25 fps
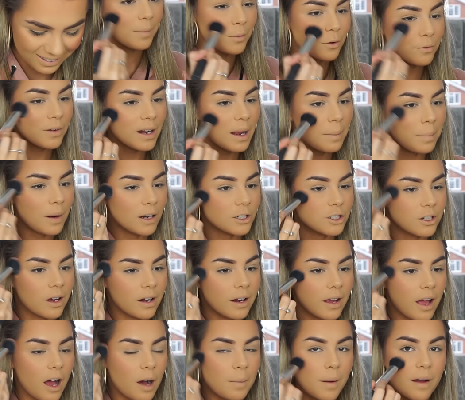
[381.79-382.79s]
I'm not really a blush
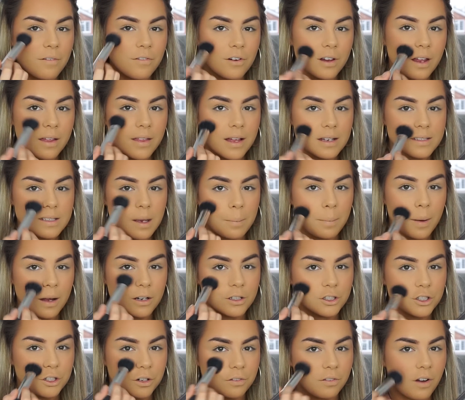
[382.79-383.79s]
kind of girl, but I feel like there's a
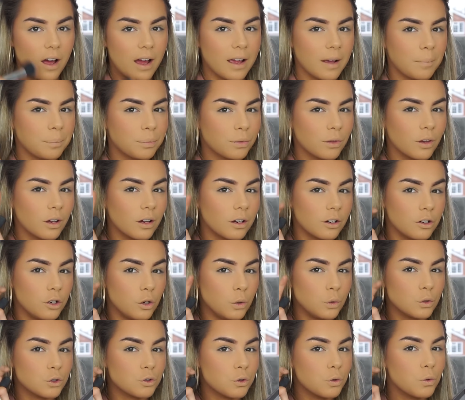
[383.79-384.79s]
bunch of like
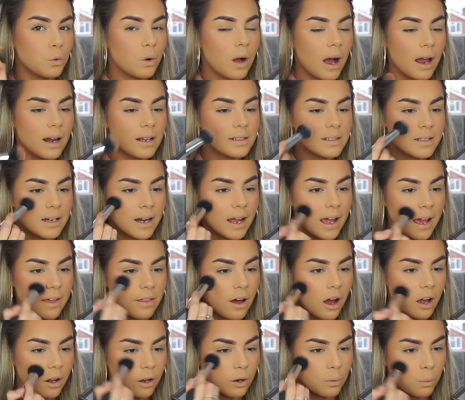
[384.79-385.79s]
neutral colors in here
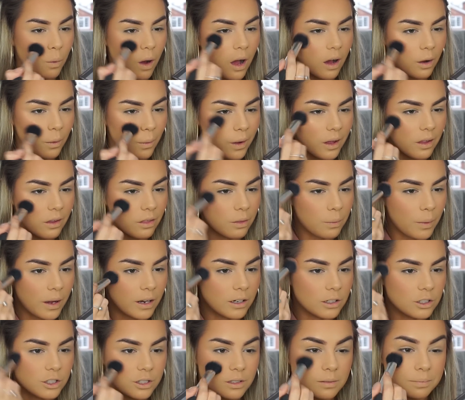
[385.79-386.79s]
that I could work with,
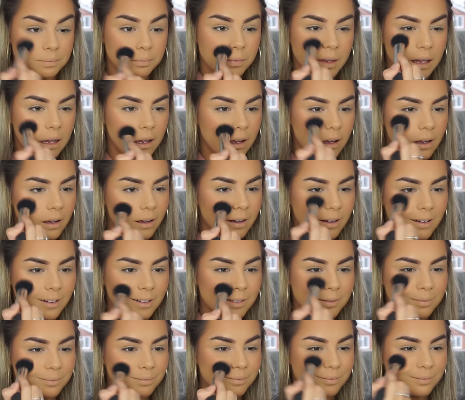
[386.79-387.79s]
which
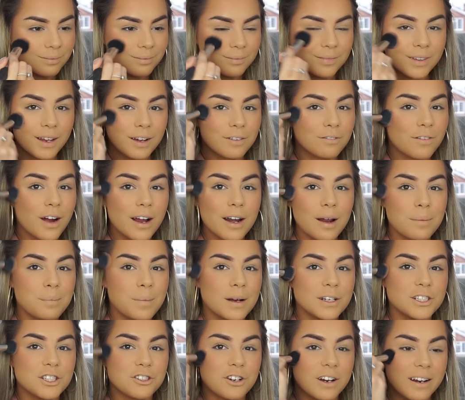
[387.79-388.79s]
right up
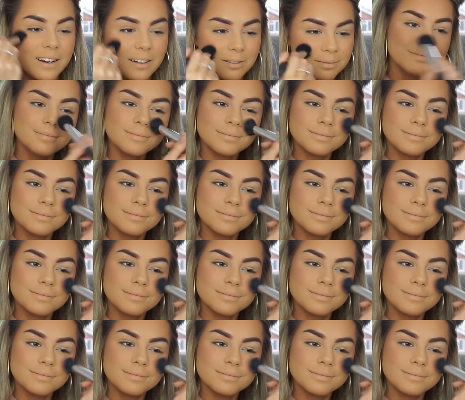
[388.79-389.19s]
my street.